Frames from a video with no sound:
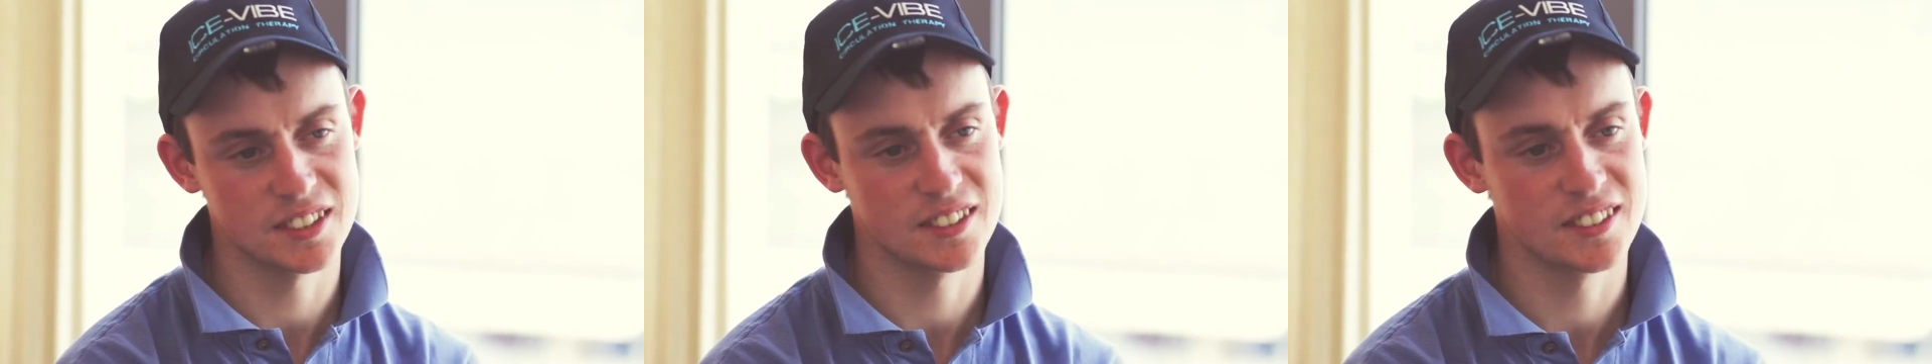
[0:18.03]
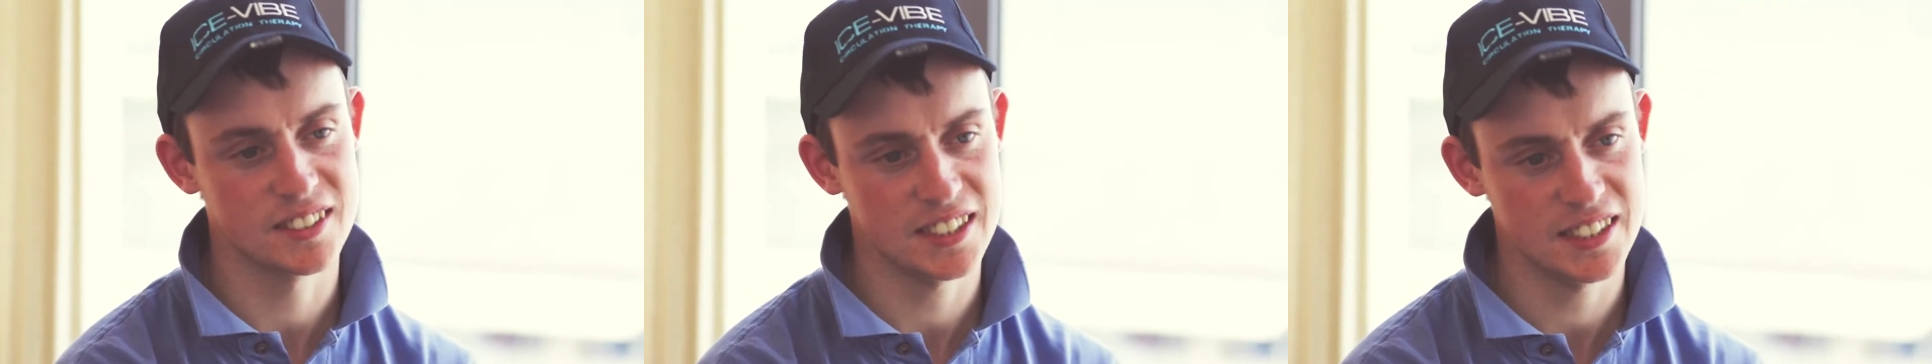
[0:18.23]

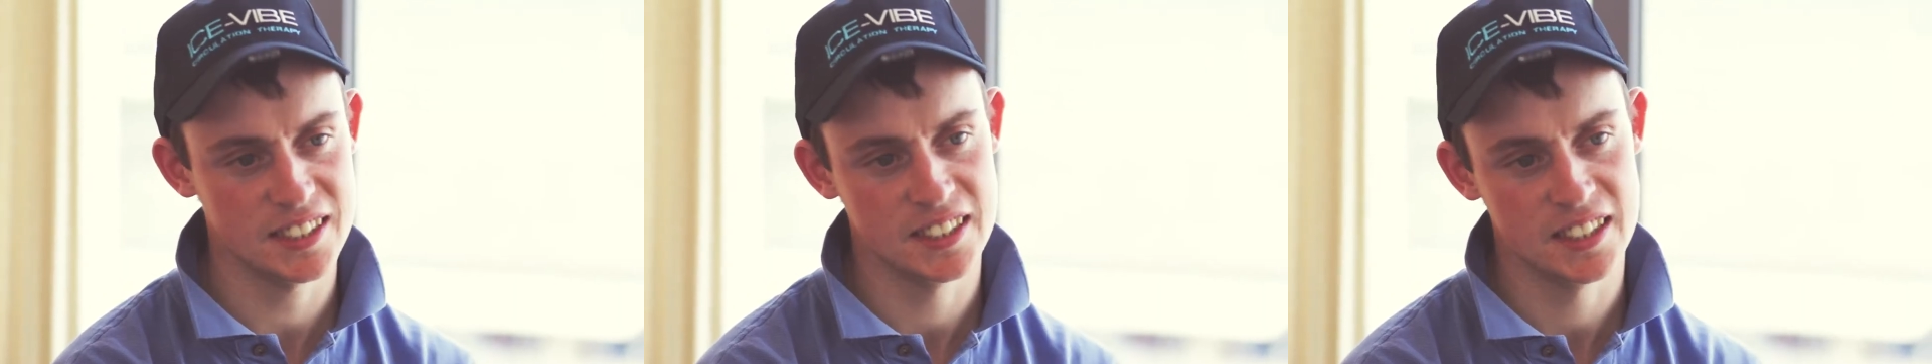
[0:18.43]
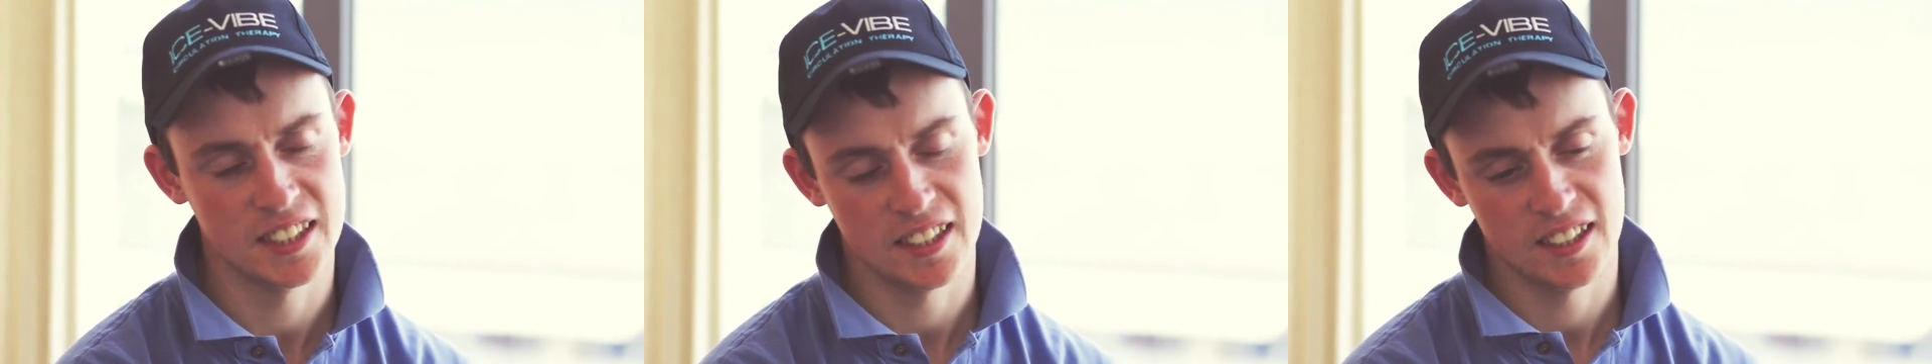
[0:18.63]

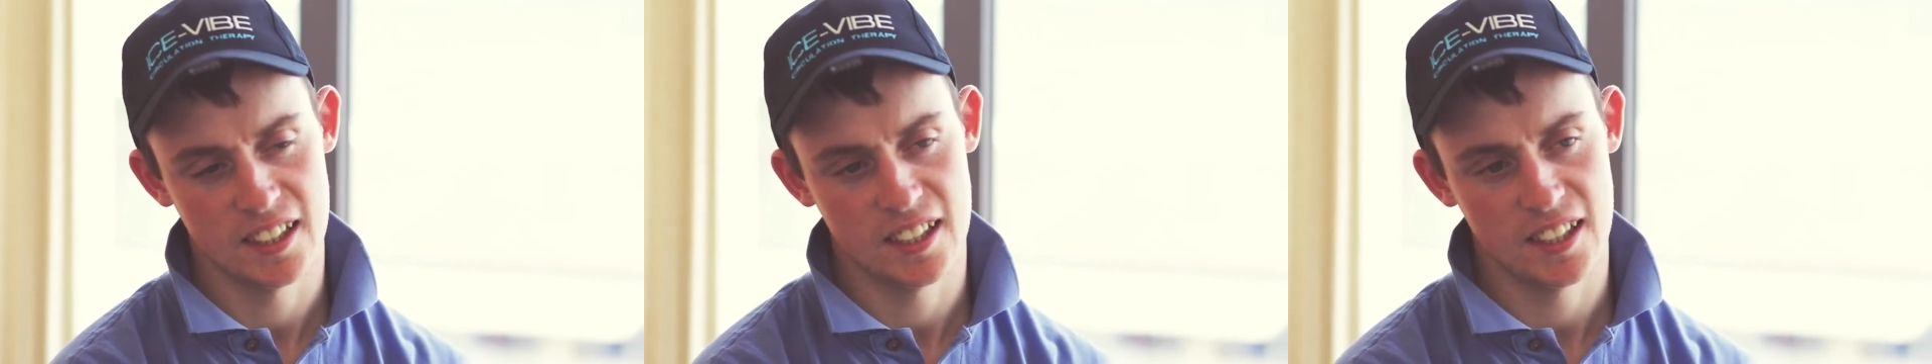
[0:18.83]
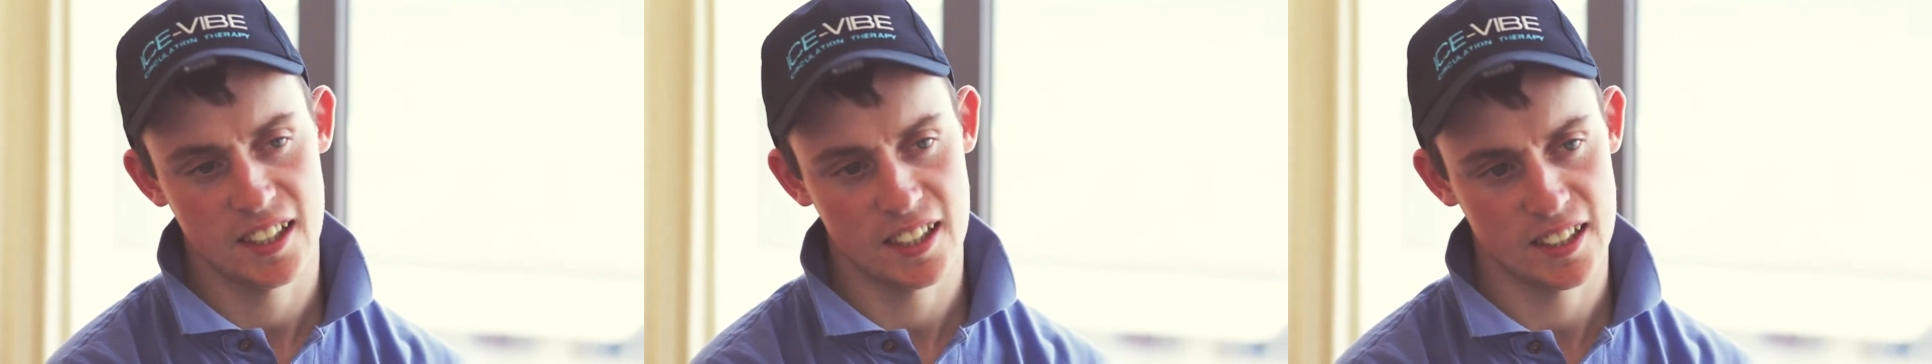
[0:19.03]
16,
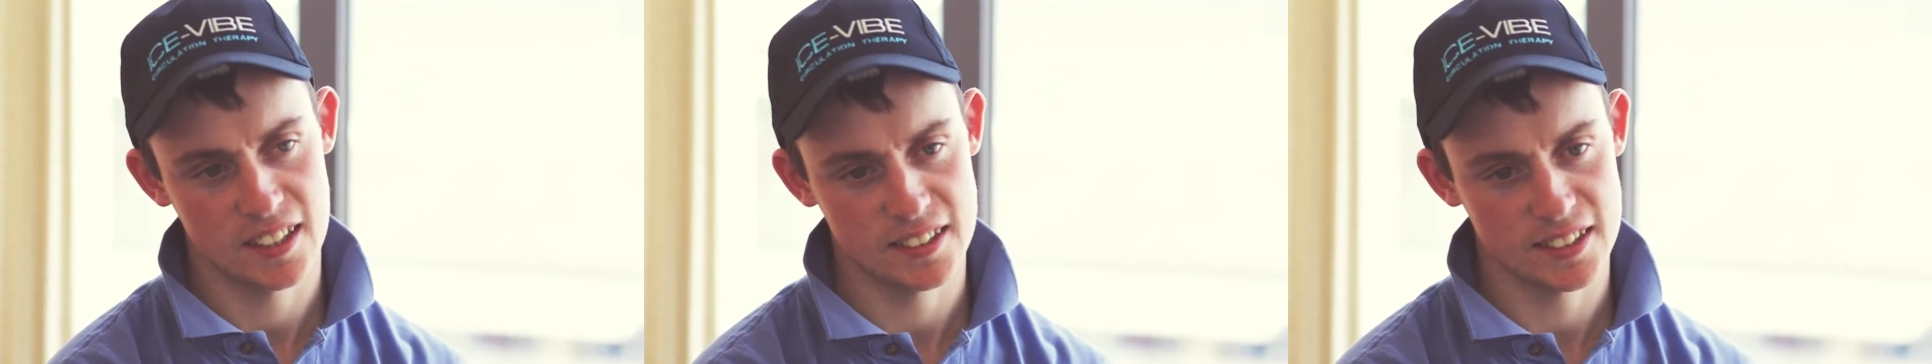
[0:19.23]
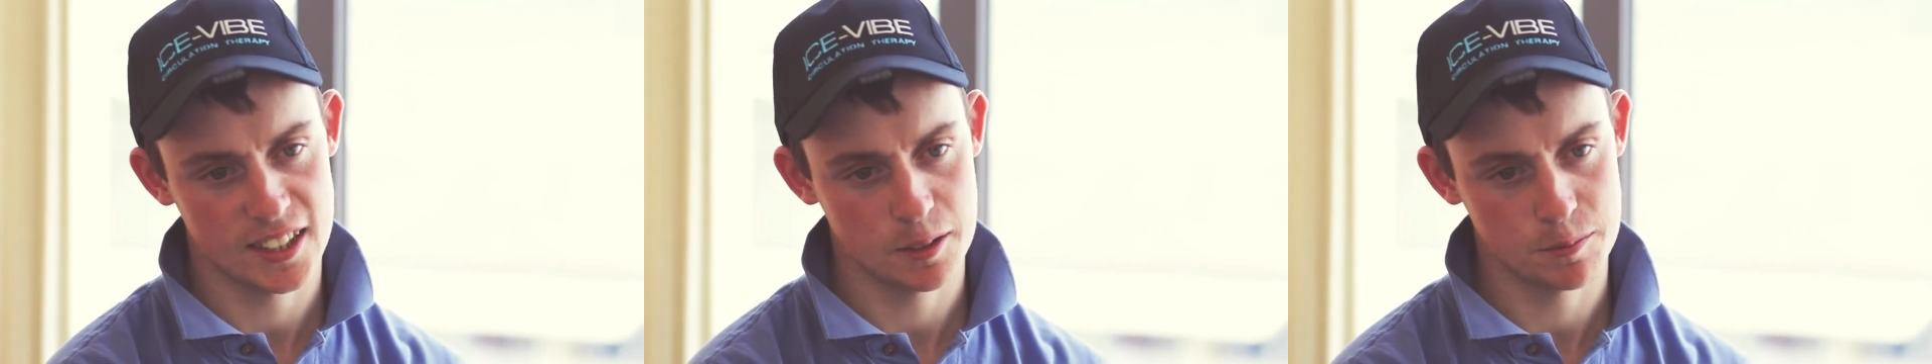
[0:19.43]

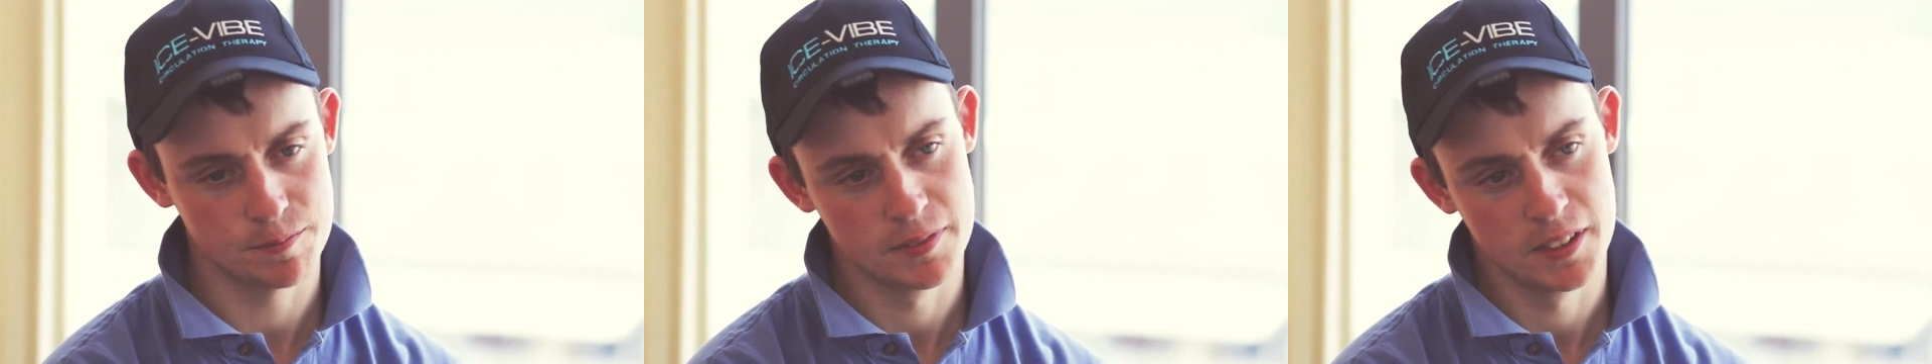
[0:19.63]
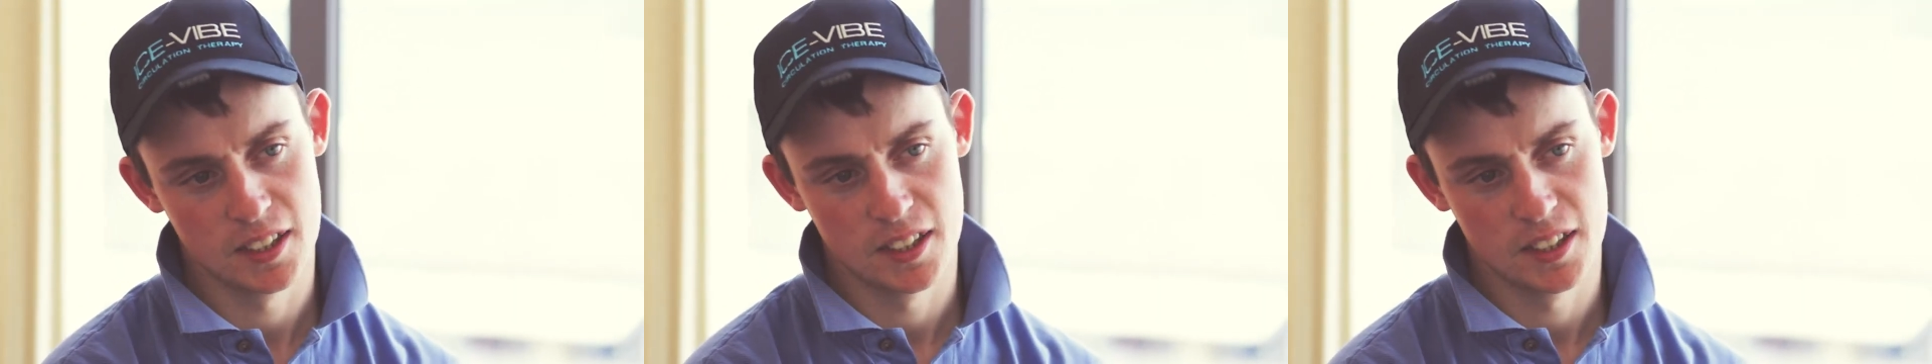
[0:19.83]
and um,